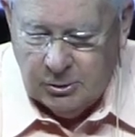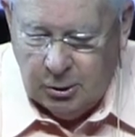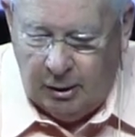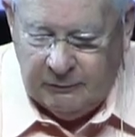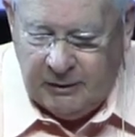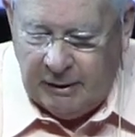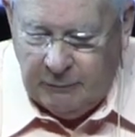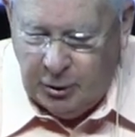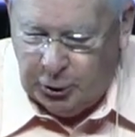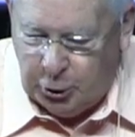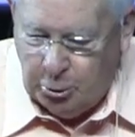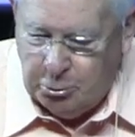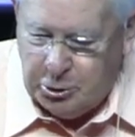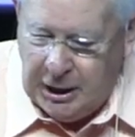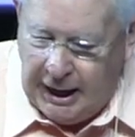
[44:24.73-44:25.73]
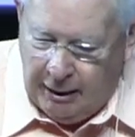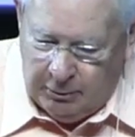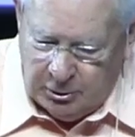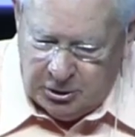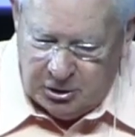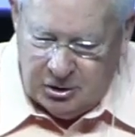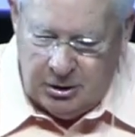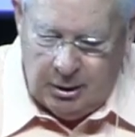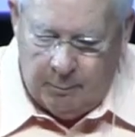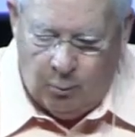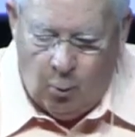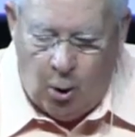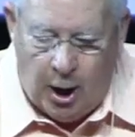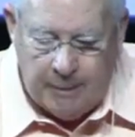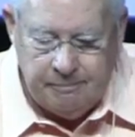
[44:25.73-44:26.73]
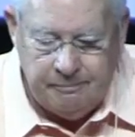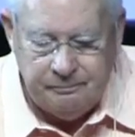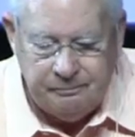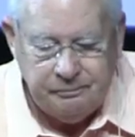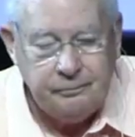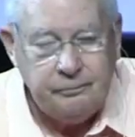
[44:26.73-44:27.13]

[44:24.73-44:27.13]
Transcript: So I've given you two challenges. Number one,